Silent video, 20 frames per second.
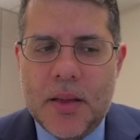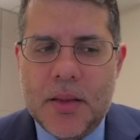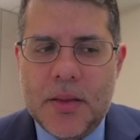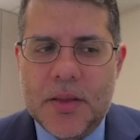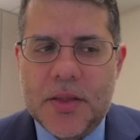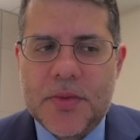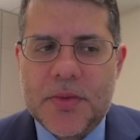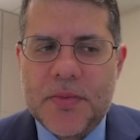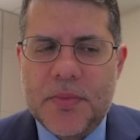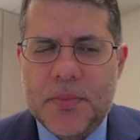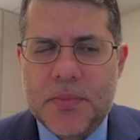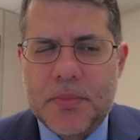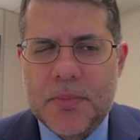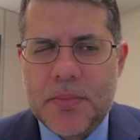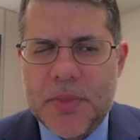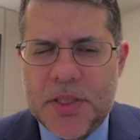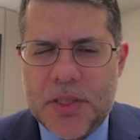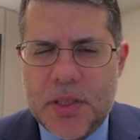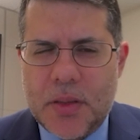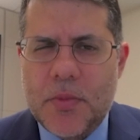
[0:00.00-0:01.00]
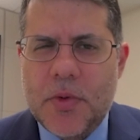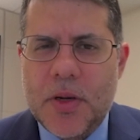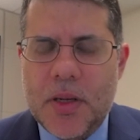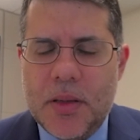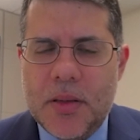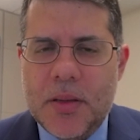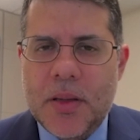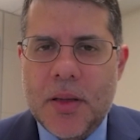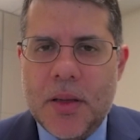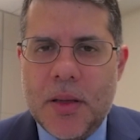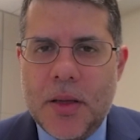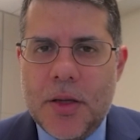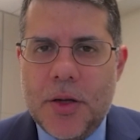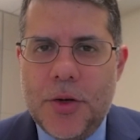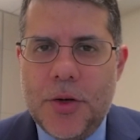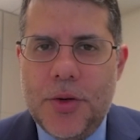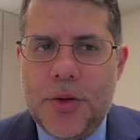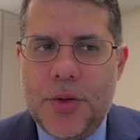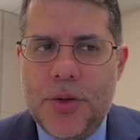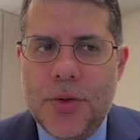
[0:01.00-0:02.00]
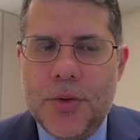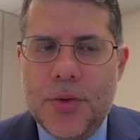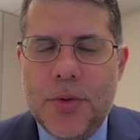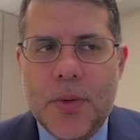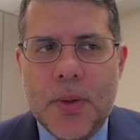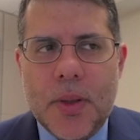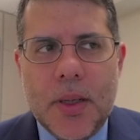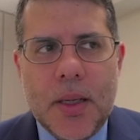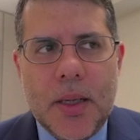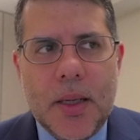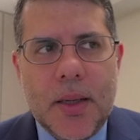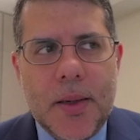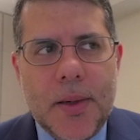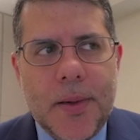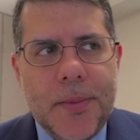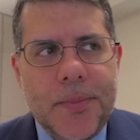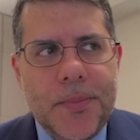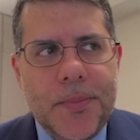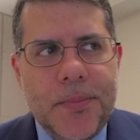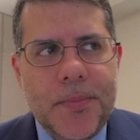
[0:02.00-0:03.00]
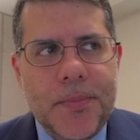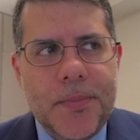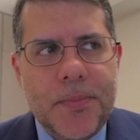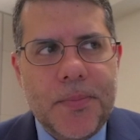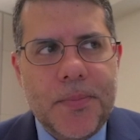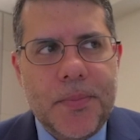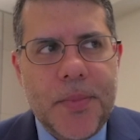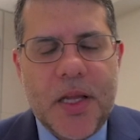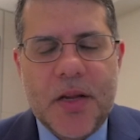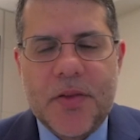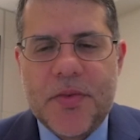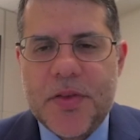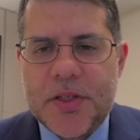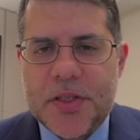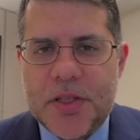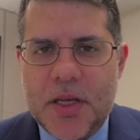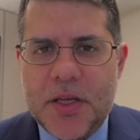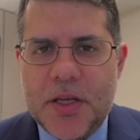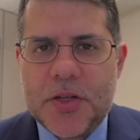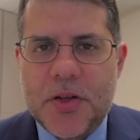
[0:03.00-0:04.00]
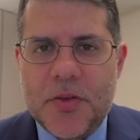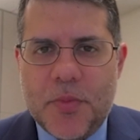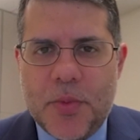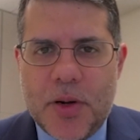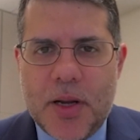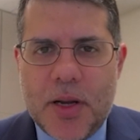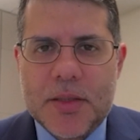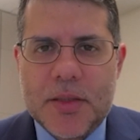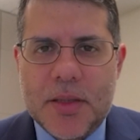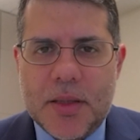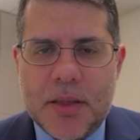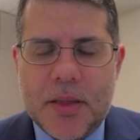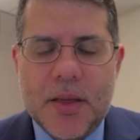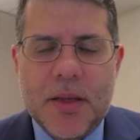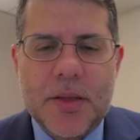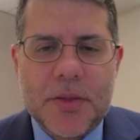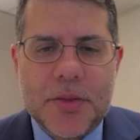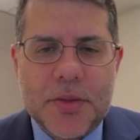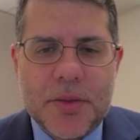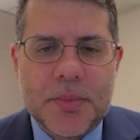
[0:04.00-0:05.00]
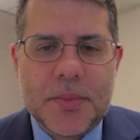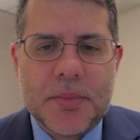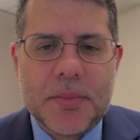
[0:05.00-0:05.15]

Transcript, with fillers: this somewhat new um, manifestation of prostate cancer.